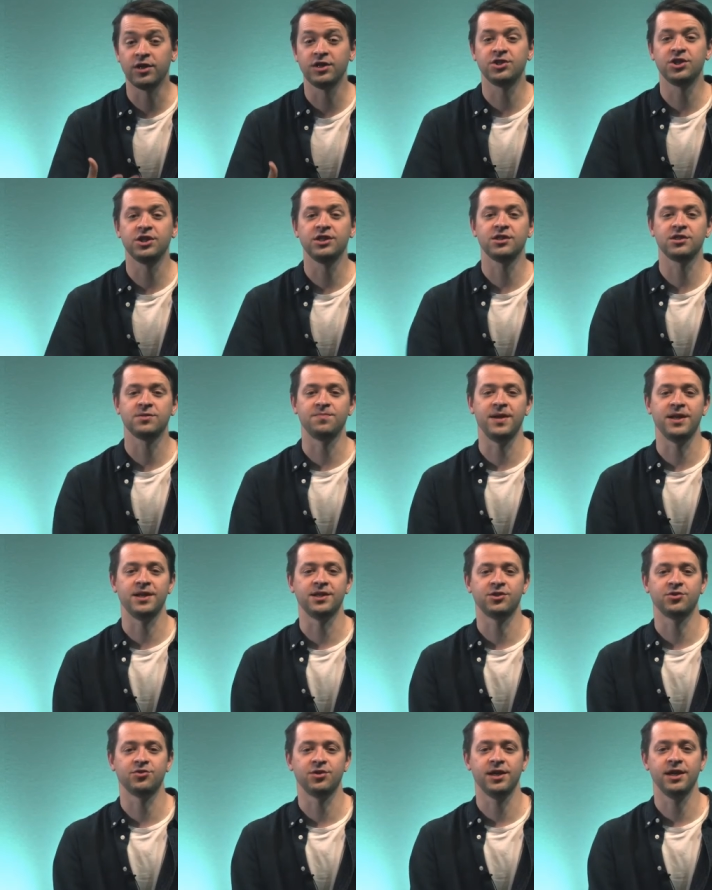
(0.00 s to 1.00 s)
in Jesus'
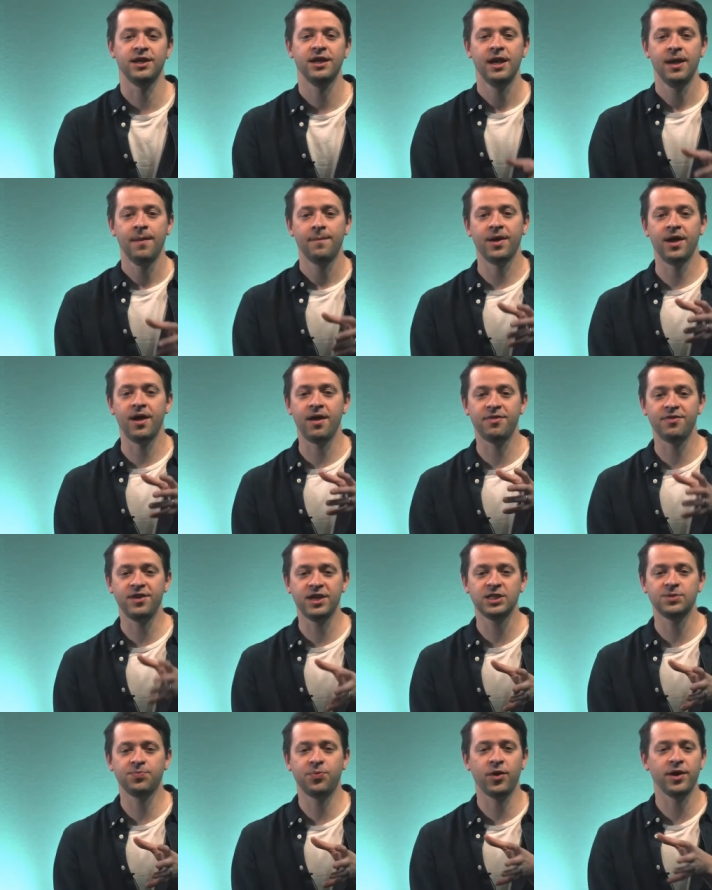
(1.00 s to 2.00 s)
ministry, but at
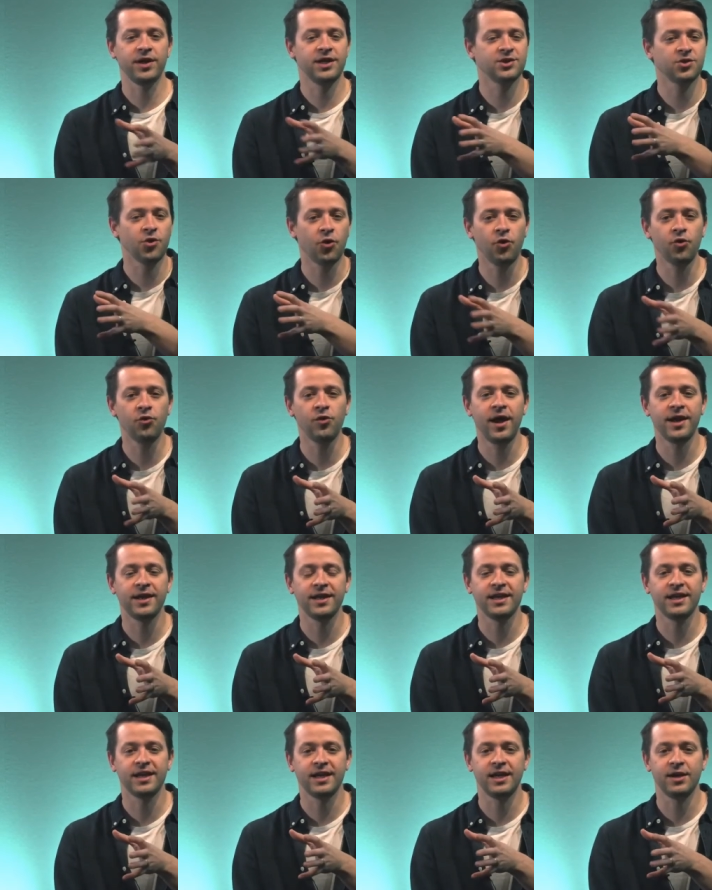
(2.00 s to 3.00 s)
this point, he's
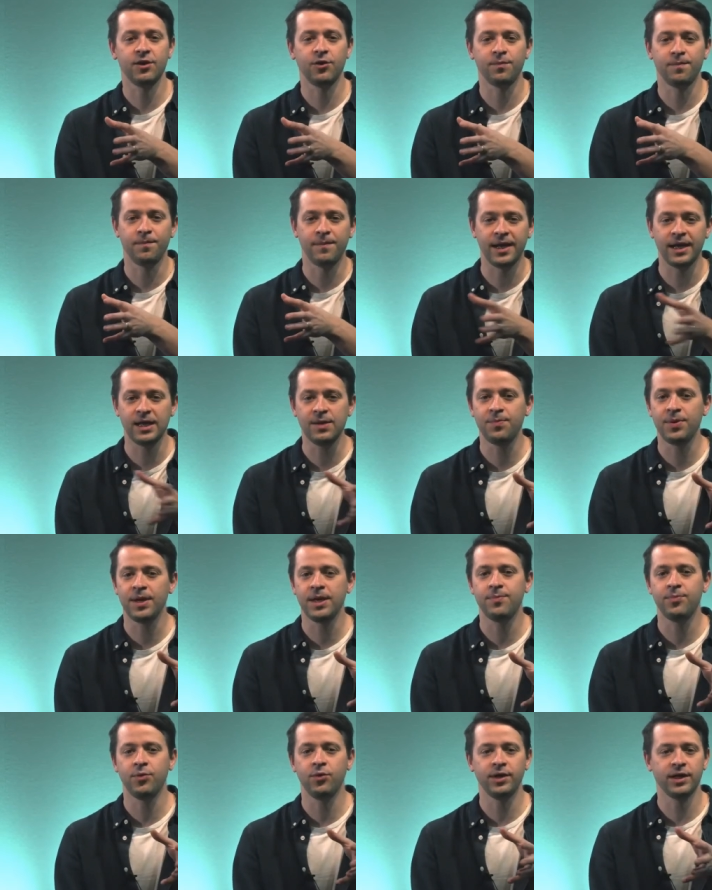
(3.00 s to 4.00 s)
already healed many
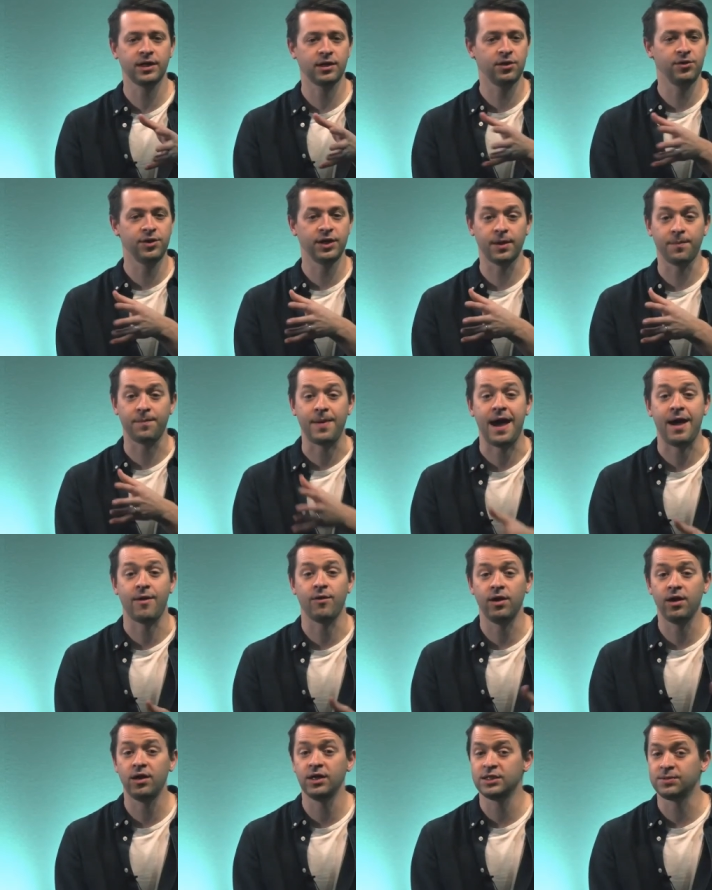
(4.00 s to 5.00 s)
people, including a
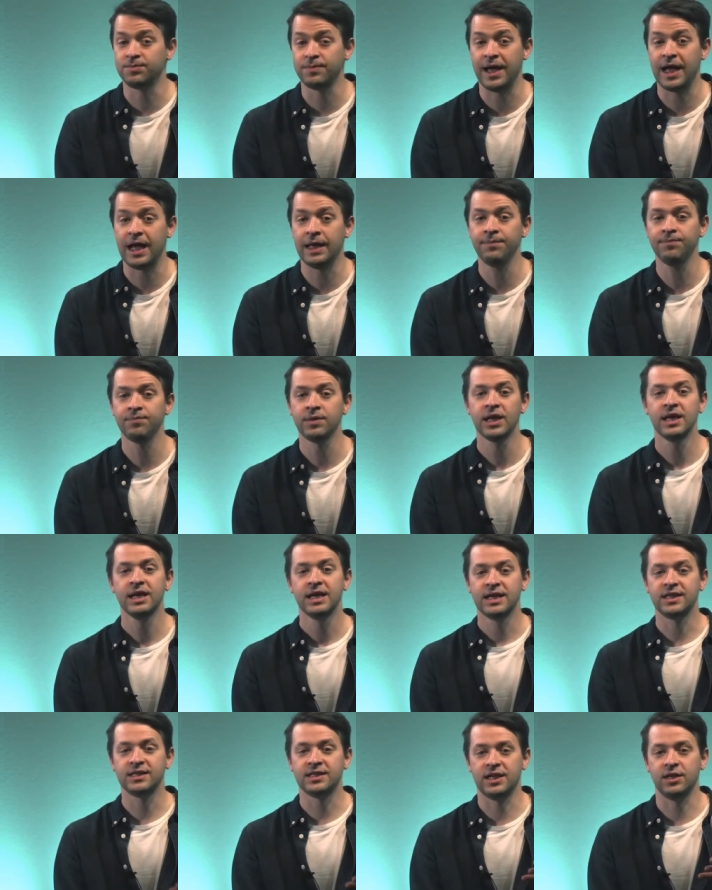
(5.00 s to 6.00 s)
paralyzed man.
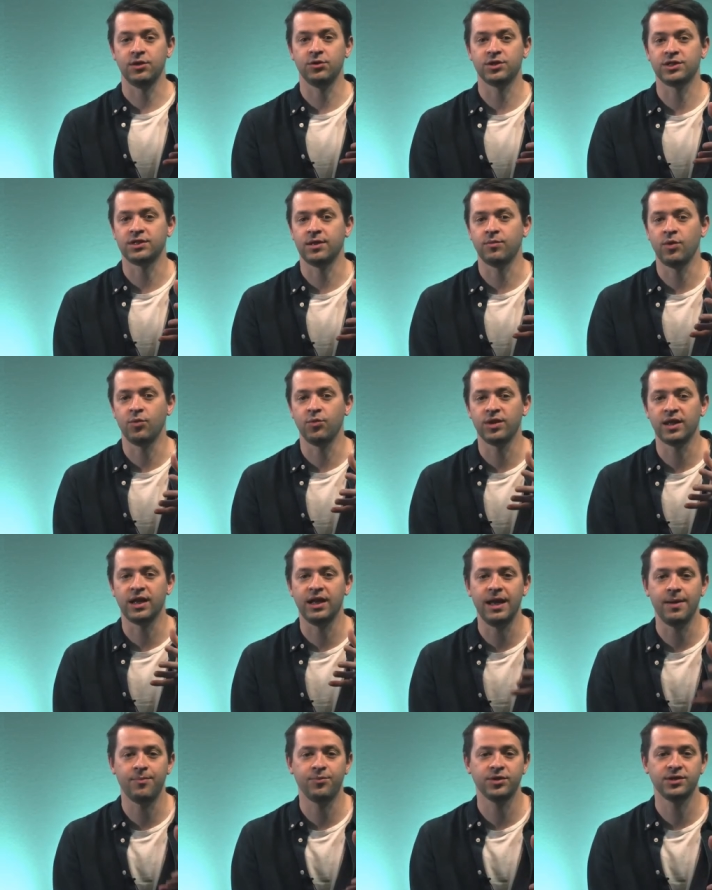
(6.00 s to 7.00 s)
He's healed someone with
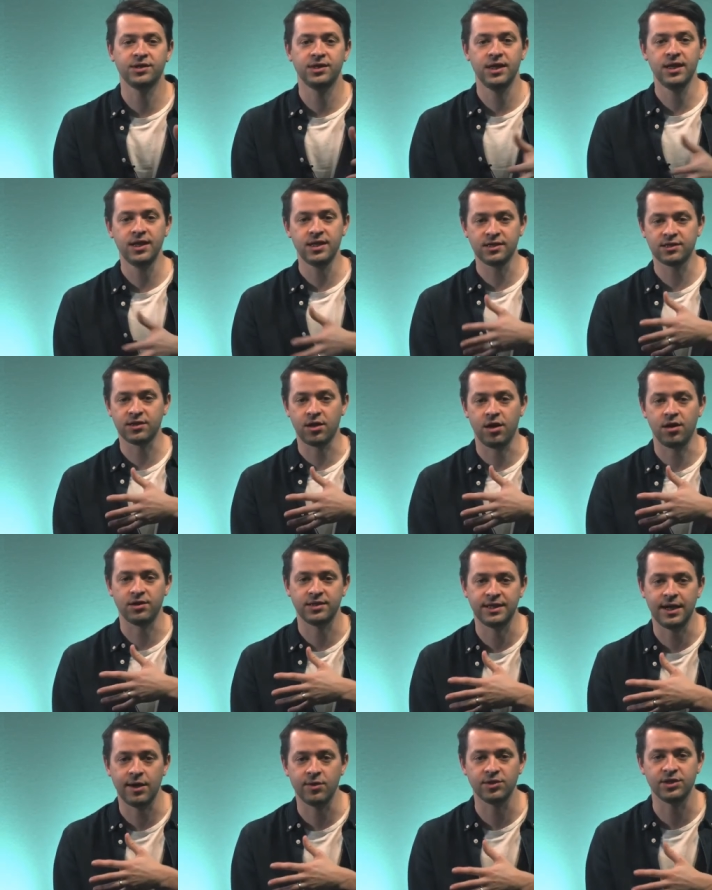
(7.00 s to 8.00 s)
leprosy. He's
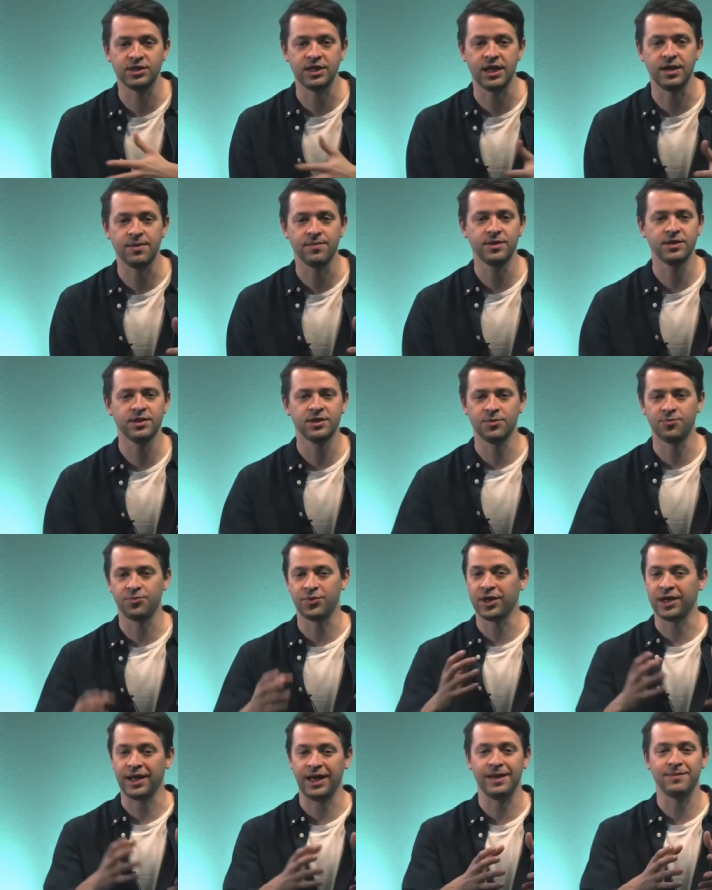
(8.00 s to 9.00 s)
cast out demons and
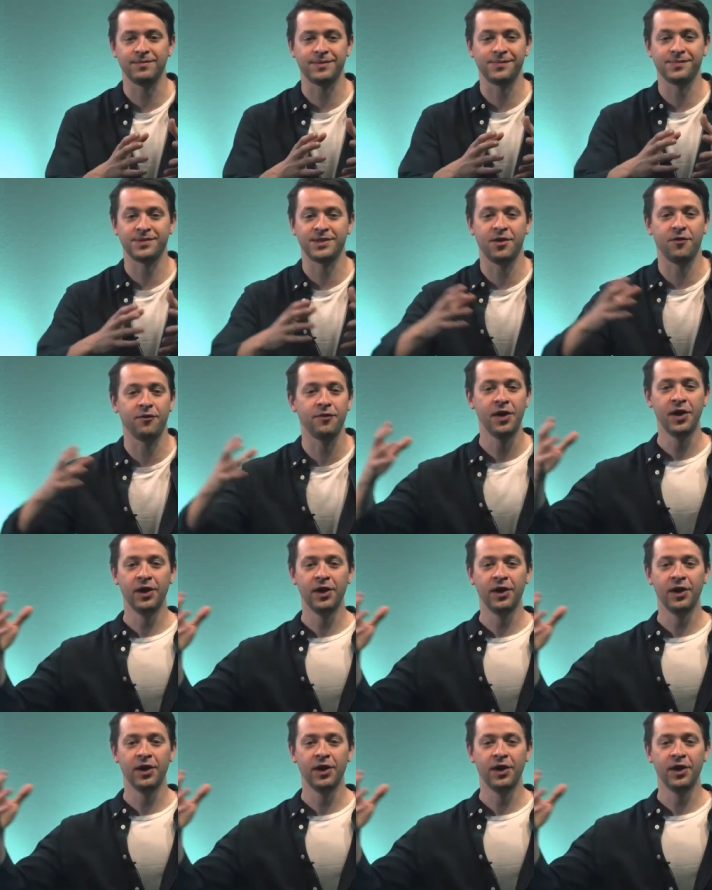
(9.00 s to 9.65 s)
proclaimed himself